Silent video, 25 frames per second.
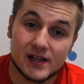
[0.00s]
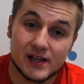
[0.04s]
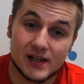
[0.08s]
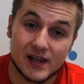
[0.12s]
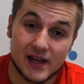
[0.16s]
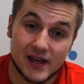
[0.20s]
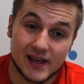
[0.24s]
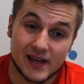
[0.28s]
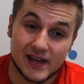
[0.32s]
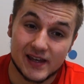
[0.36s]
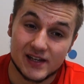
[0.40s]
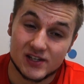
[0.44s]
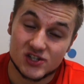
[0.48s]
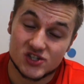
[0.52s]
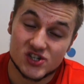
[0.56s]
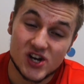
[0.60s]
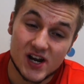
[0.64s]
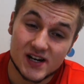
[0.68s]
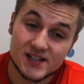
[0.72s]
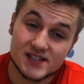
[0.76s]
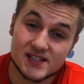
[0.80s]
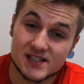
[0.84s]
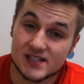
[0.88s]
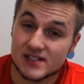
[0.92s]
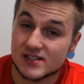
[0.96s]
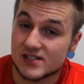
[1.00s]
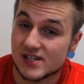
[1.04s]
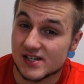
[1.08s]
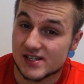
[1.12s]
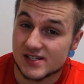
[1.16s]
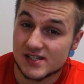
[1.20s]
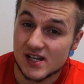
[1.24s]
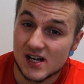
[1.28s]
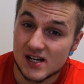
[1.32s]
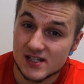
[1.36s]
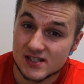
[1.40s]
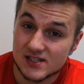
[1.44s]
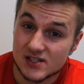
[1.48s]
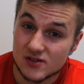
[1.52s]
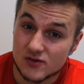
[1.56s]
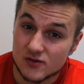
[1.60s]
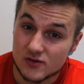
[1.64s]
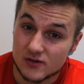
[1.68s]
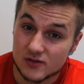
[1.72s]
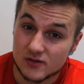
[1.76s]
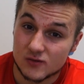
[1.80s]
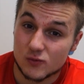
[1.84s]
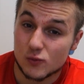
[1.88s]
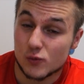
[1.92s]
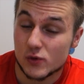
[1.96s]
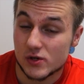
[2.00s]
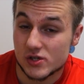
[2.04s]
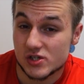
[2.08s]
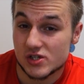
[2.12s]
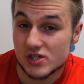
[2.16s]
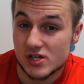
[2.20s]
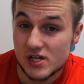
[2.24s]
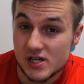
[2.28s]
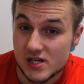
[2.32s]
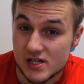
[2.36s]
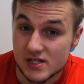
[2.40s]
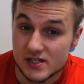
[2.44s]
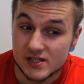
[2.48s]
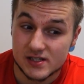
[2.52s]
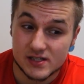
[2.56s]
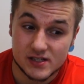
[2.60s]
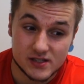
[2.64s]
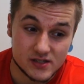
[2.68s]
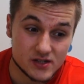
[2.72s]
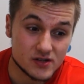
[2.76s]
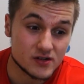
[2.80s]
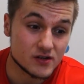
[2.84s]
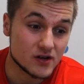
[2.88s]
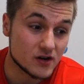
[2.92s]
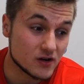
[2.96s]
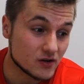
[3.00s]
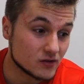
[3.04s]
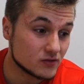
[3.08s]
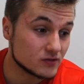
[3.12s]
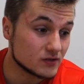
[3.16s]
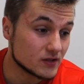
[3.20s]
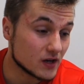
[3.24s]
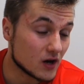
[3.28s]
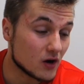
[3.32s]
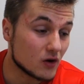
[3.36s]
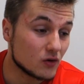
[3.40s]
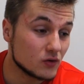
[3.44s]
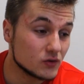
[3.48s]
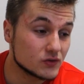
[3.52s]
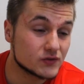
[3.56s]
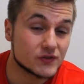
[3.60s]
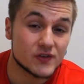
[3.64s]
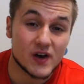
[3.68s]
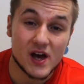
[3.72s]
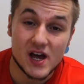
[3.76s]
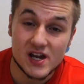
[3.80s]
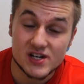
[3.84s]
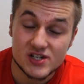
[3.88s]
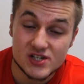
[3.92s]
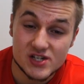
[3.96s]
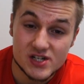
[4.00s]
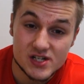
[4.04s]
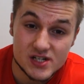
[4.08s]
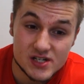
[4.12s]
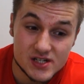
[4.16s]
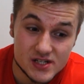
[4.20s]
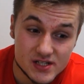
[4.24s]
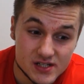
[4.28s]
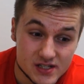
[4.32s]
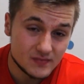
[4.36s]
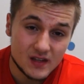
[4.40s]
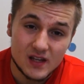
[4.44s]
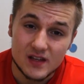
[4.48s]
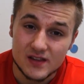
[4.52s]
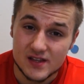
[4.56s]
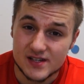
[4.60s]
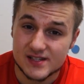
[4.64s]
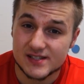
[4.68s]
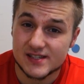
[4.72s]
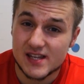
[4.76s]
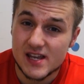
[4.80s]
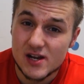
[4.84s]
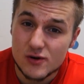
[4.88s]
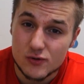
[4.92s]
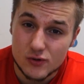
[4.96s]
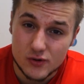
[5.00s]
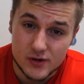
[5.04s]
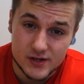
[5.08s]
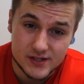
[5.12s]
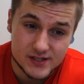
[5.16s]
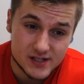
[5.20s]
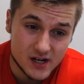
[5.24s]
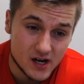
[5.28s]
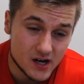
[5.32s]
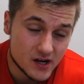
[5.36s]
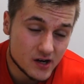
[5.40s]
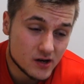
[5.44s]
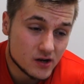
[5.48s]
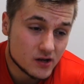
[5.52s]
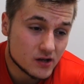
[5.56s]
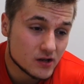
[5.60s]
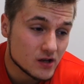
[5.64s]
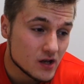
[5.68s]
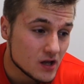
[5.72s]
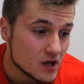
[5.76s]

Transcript: like injecting testosterone, which is, you know, the old-fashioned. The steroids are